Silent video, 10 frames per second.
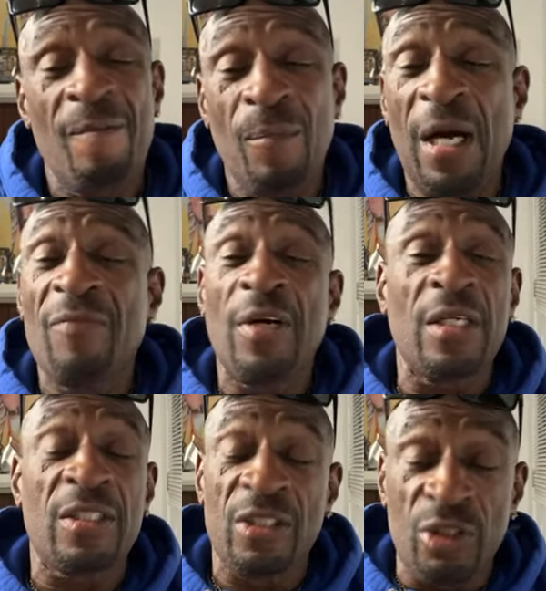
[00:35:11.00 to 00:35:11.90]

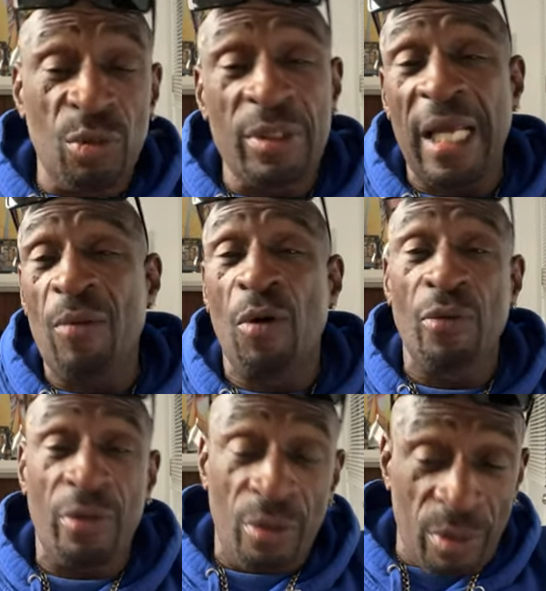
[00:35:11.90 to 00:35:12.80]
Motherfuckers can do what they
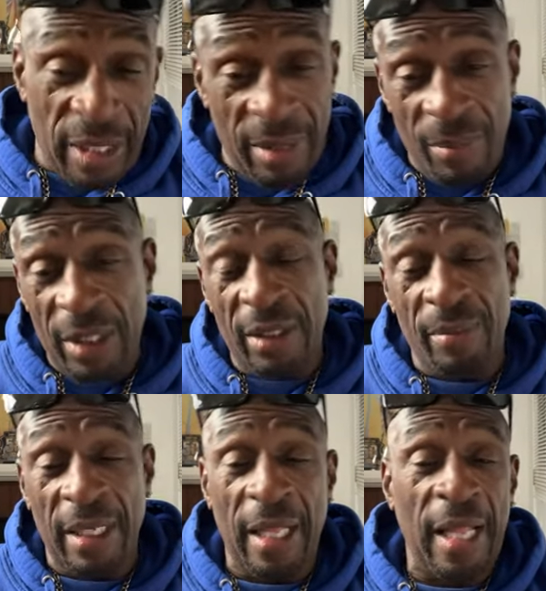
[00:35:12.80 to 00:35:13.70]
want to do with their money,
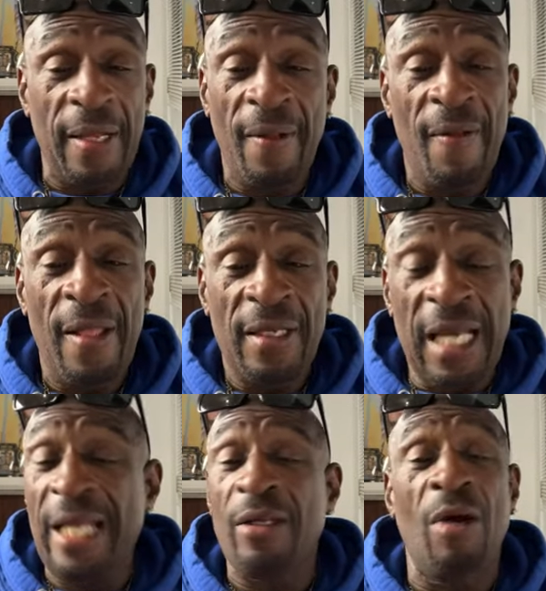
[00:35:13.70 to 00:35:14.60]
man.
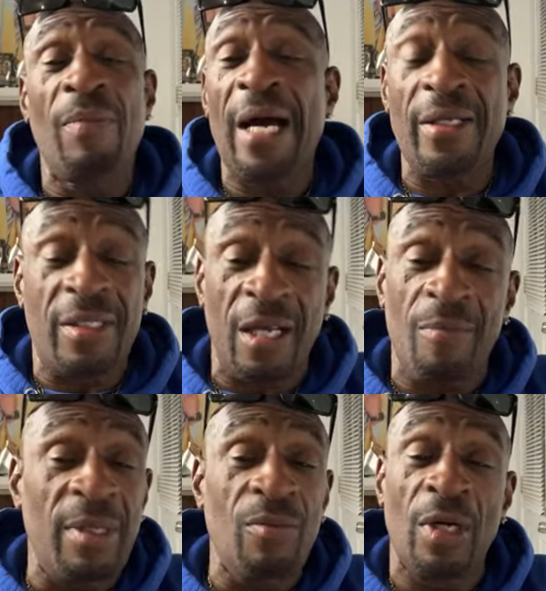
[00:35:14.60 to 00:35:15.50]
Can't nobody tell
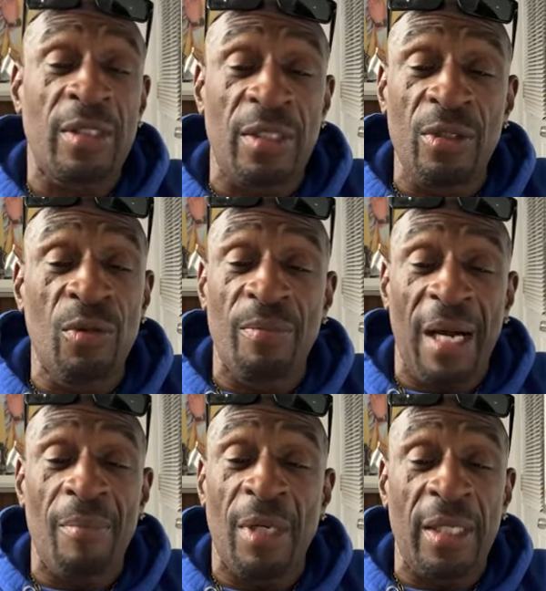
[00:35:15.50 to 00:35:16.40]
me what to do with
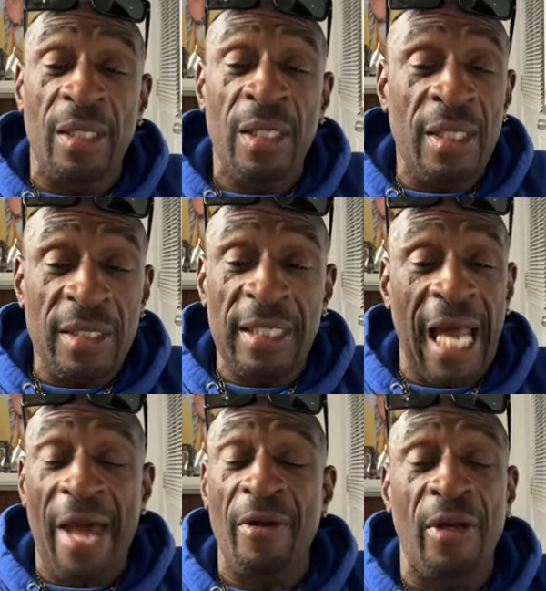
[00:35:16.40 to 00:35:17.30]
my money that
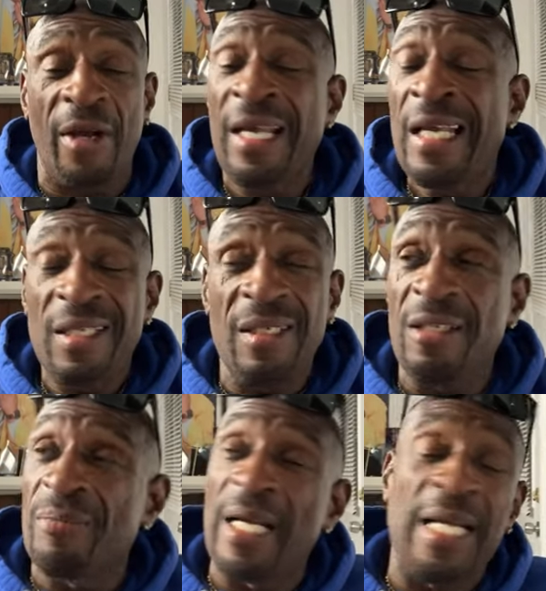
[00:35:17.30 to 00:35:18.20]
I don't know.
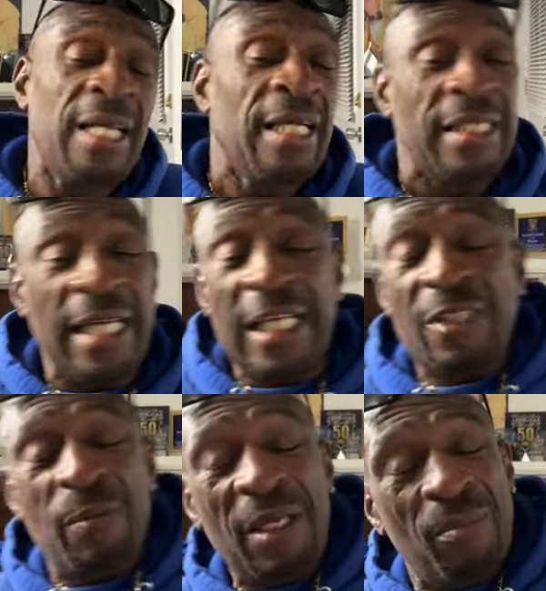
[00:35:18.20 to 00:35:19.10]
Look, man, these
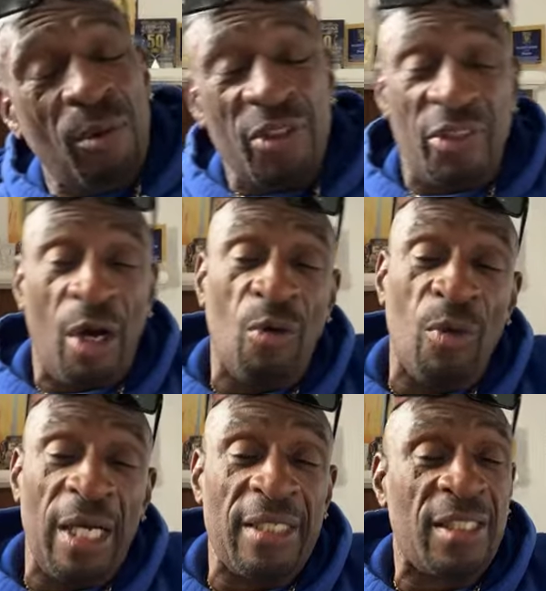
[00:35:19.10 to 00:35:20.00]
people are so
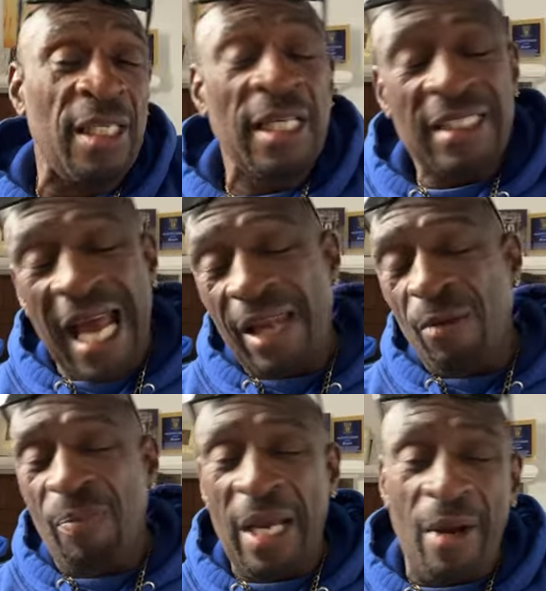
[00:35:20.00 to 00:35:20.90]
rich. Tyler
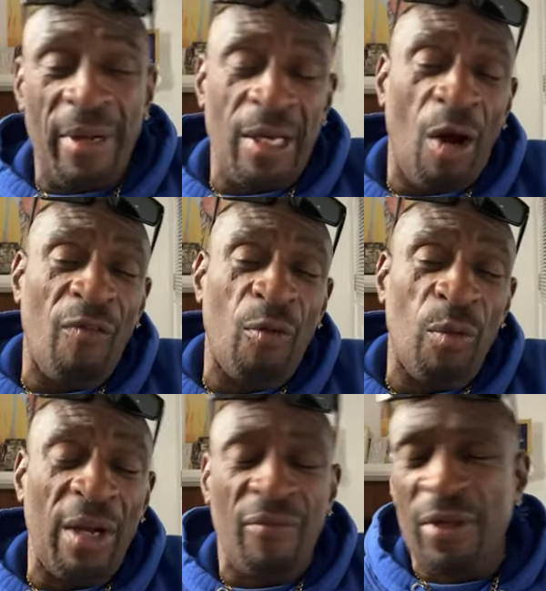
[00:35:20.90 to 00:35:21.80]
Perry, Oprah
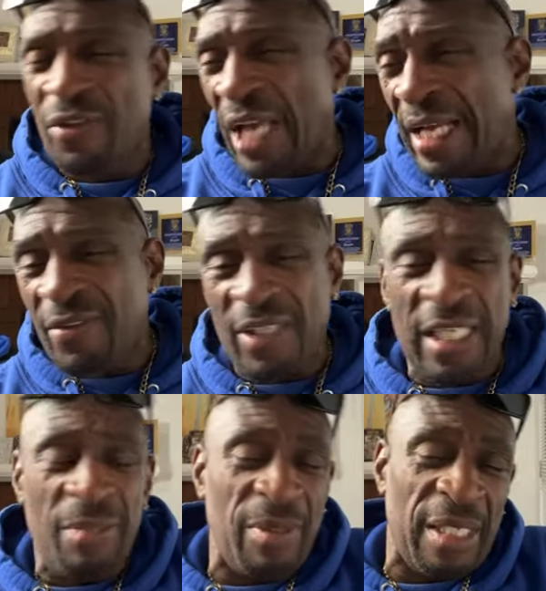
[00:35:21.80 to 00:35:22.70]
Winfrey,
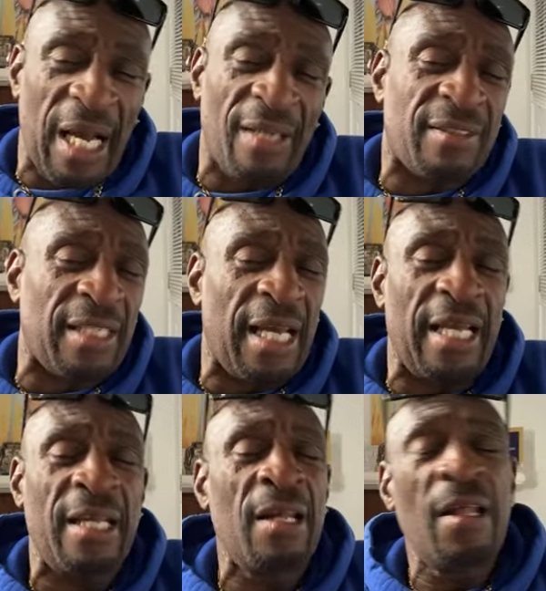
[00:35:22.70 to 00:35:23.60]
Jay-Z,
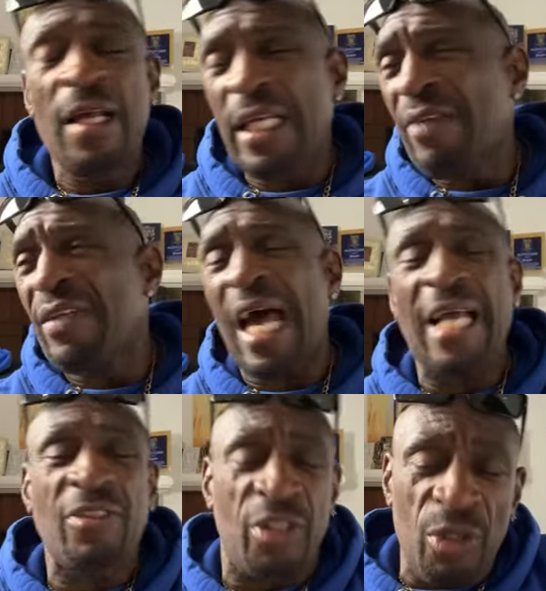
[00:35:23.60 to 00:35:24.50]
Beyonce, even
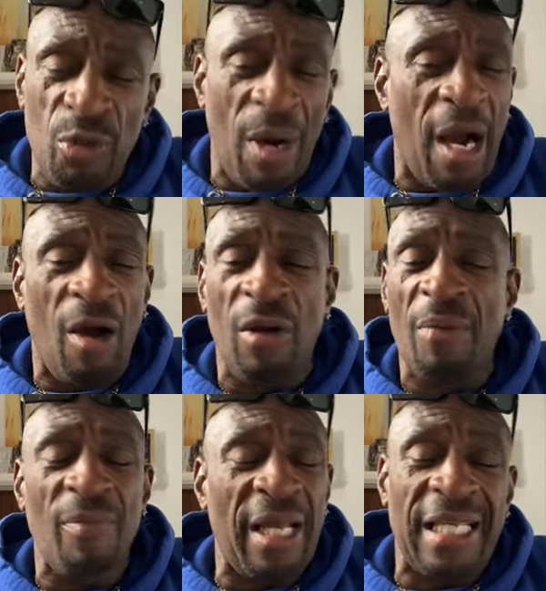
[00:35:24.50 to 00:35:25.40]
Ice Cube. All of
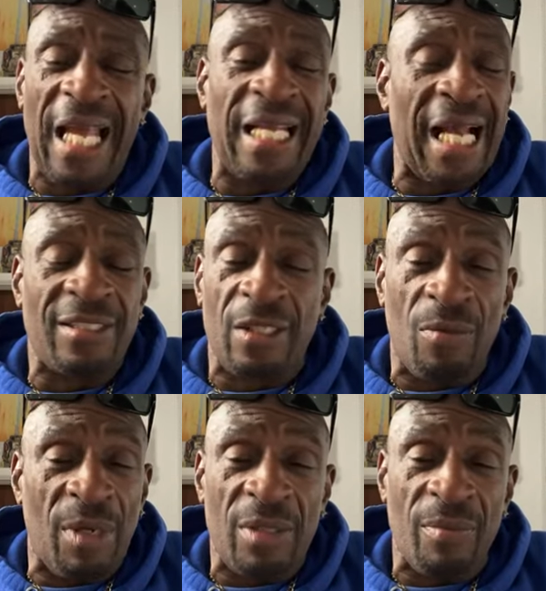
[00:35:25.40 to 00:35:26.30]
them, man, they got so
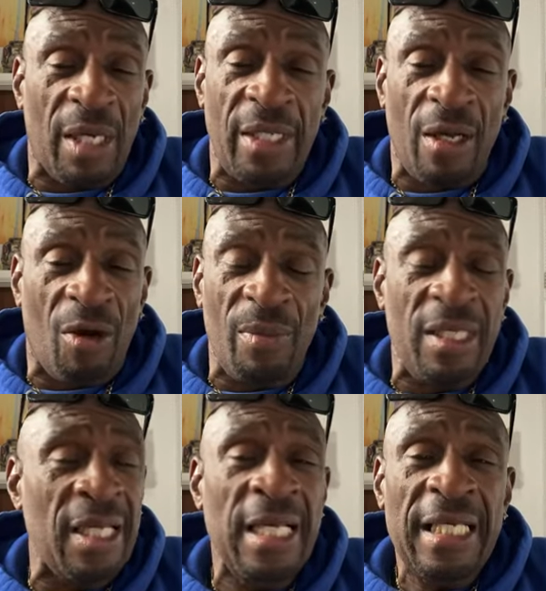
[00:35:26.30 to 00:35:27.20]
much money, homie.
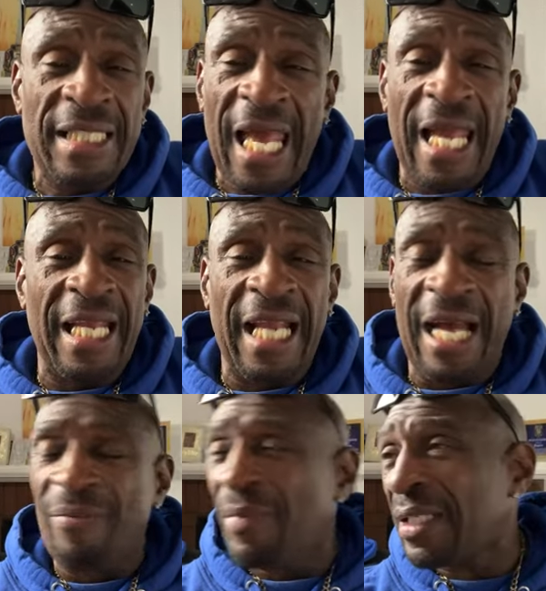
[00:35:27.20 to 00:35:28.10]
They ain't
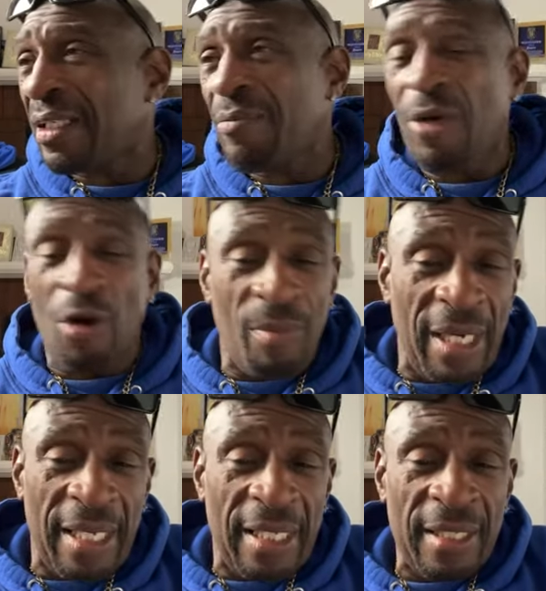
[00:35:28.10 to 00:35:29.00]
got, man, come on,
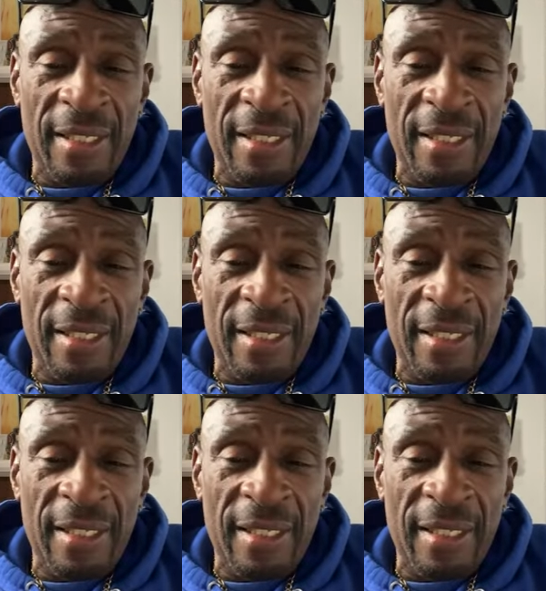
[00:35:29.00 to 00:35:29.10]
man.